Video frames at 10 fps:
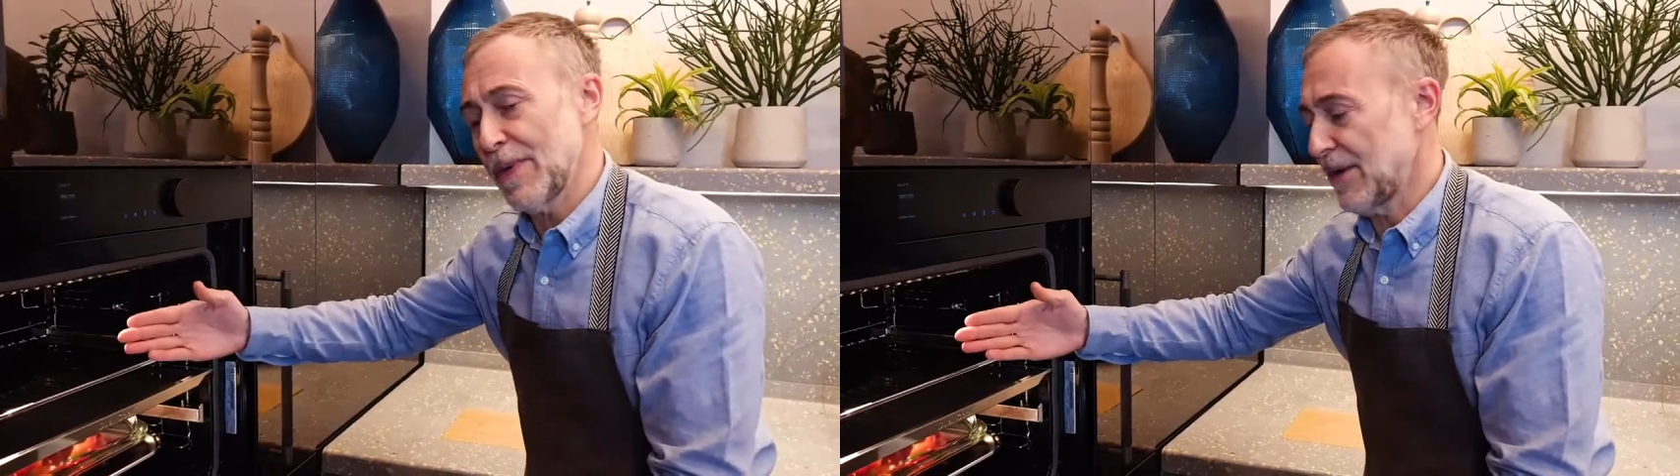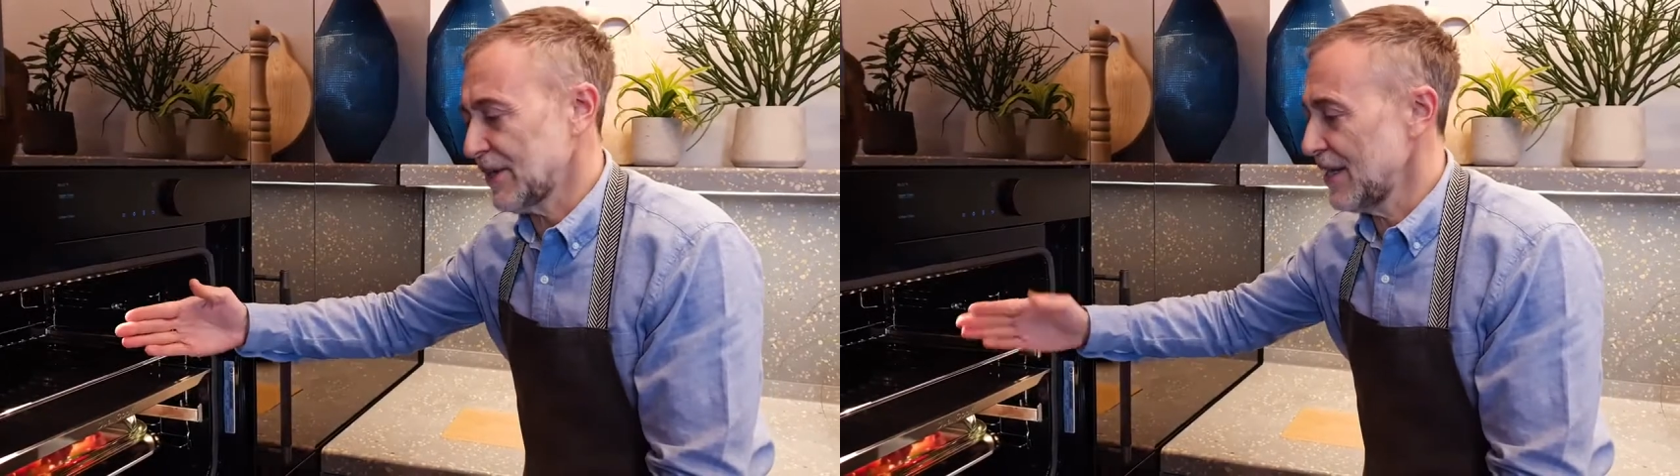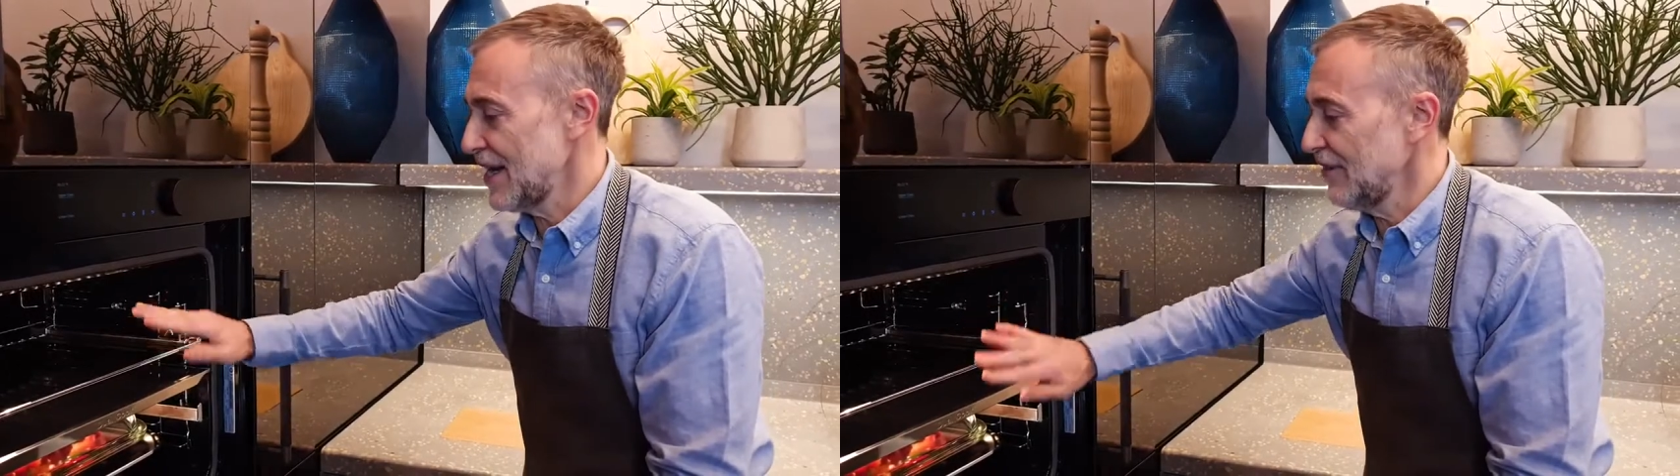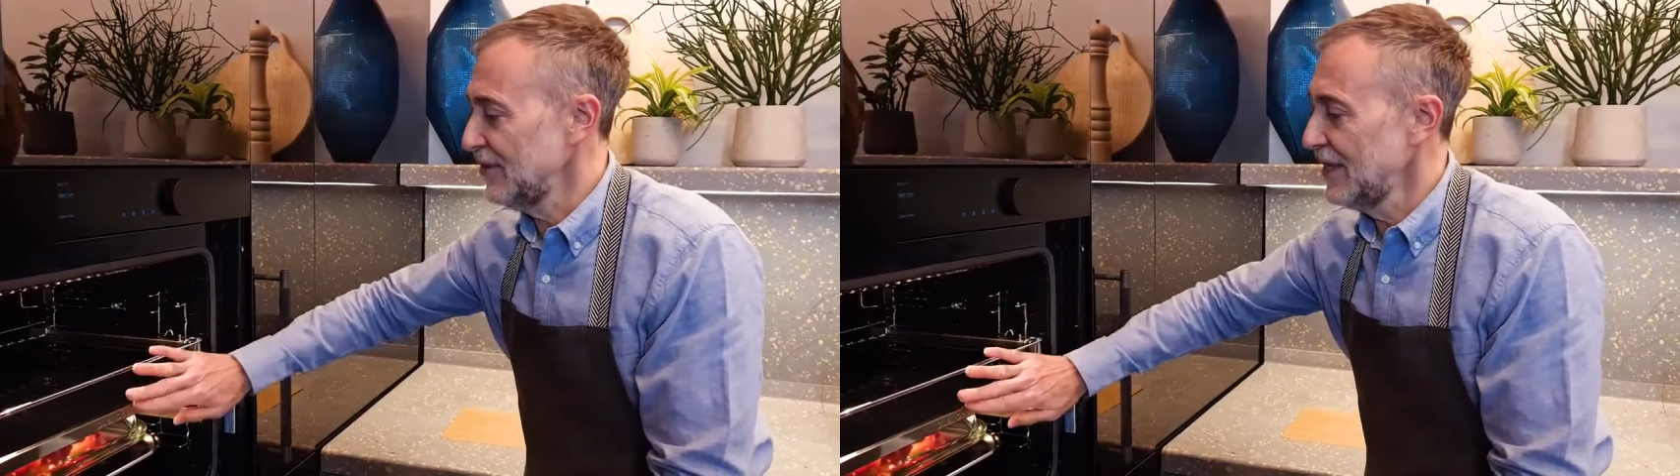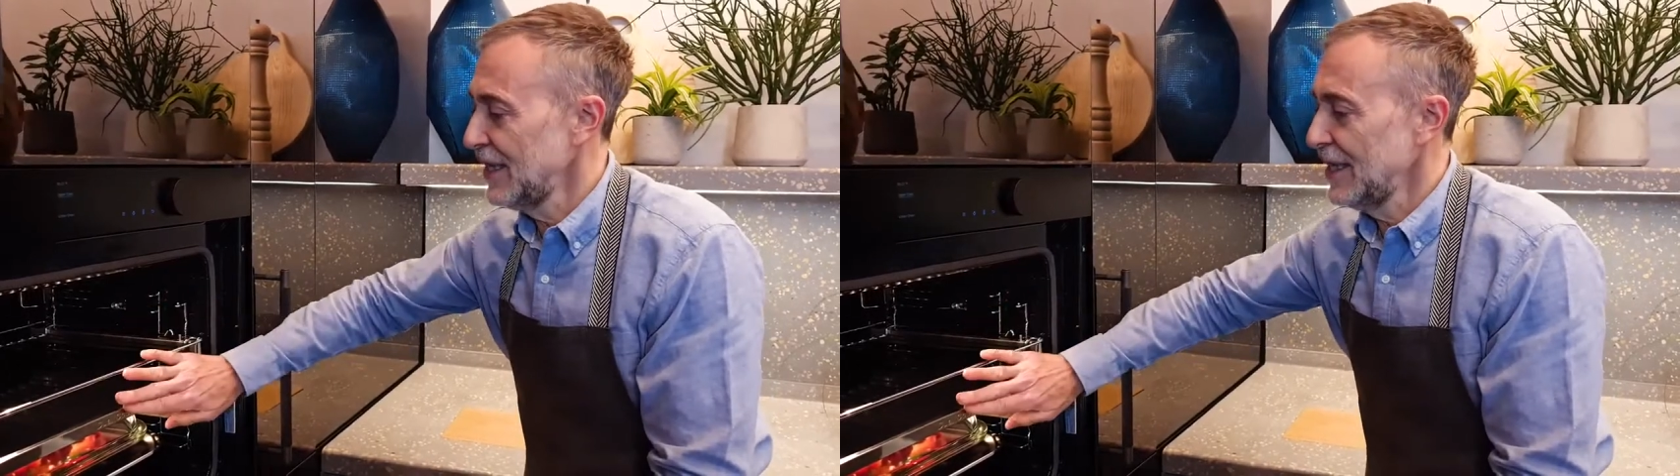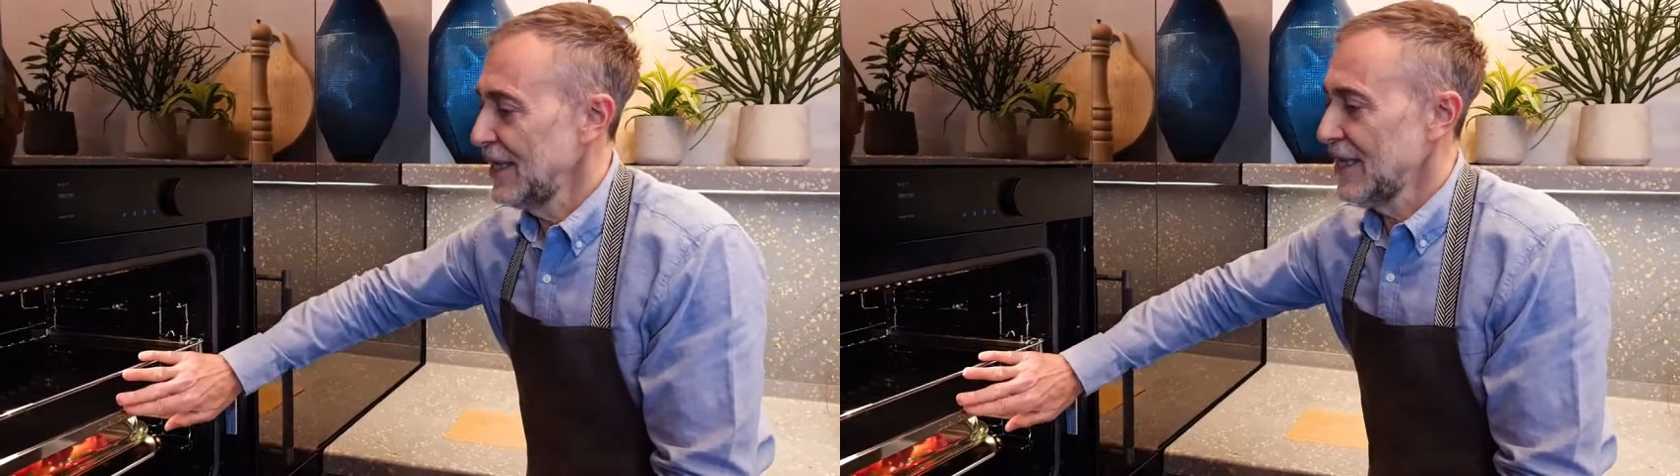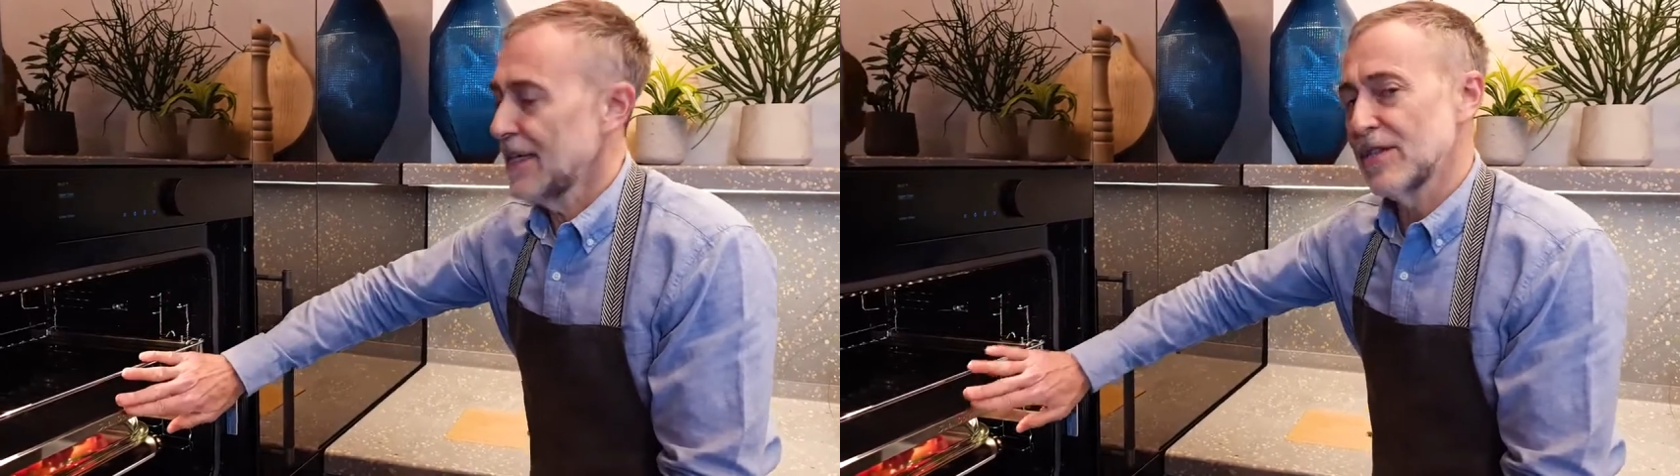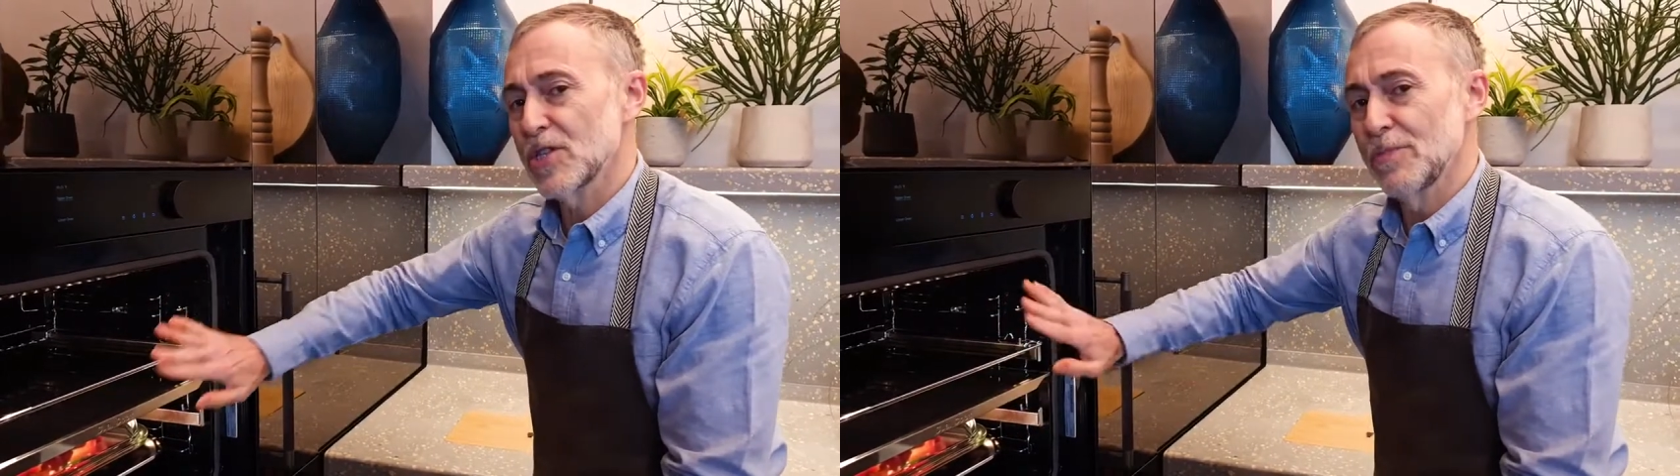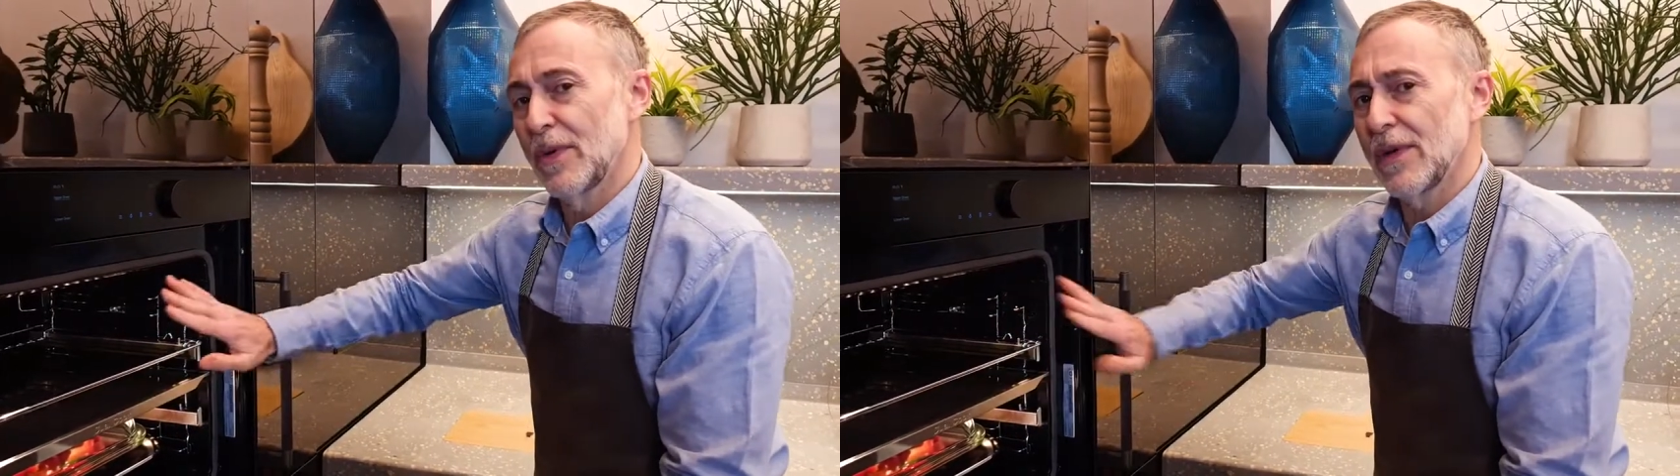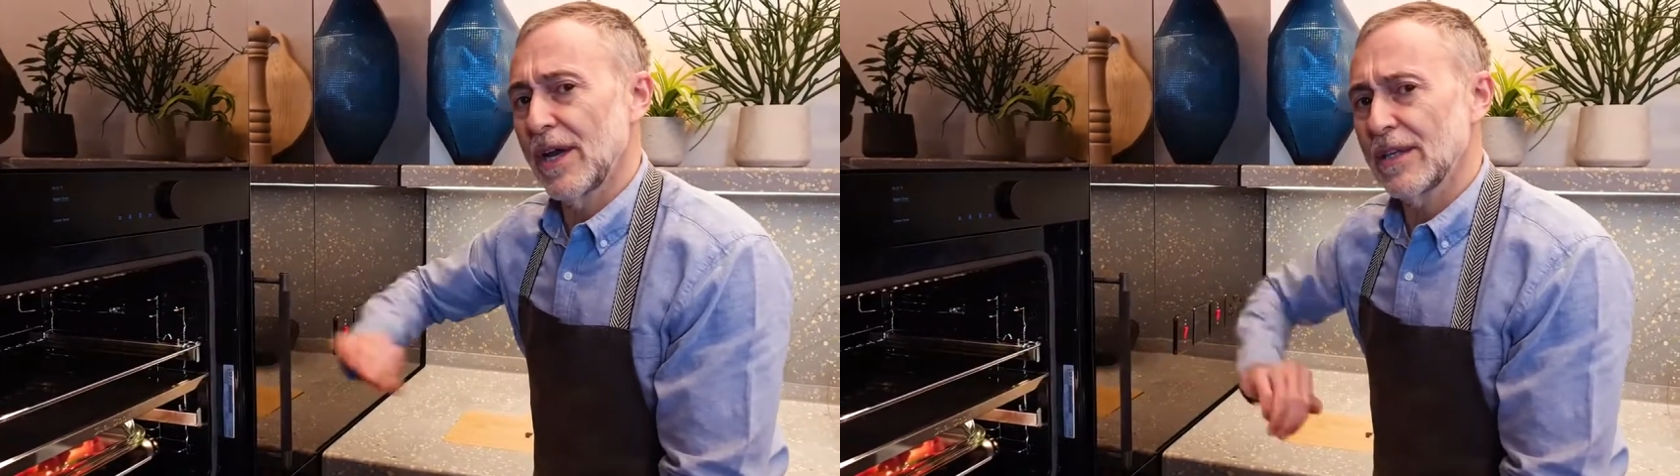part of the oven and
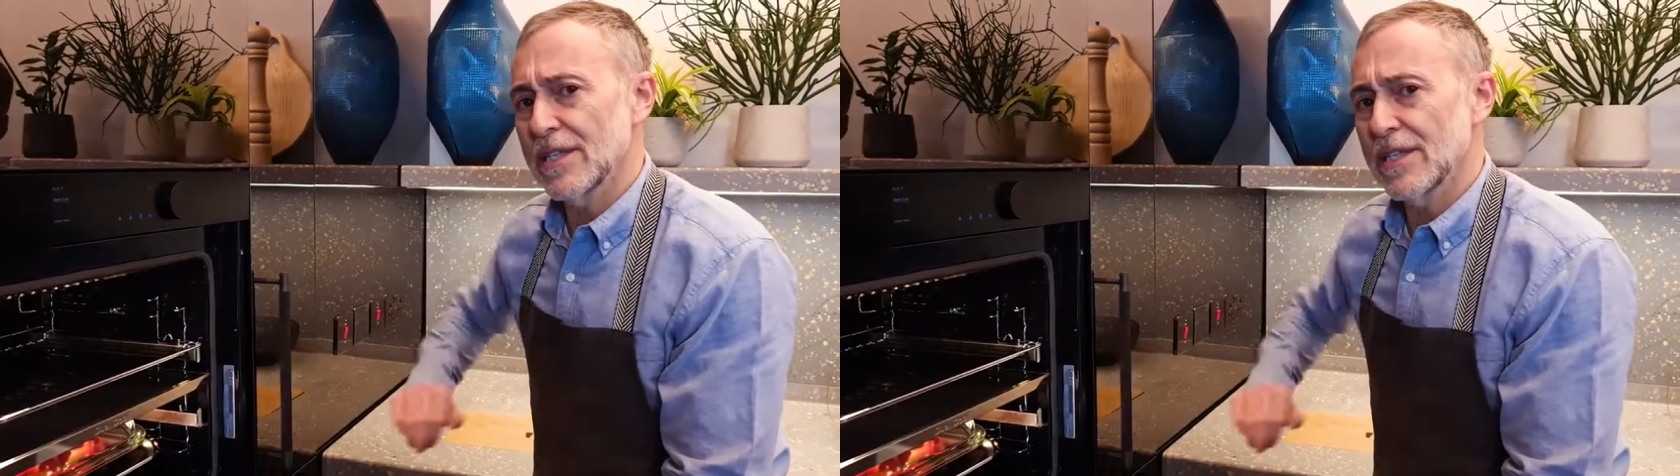spoil our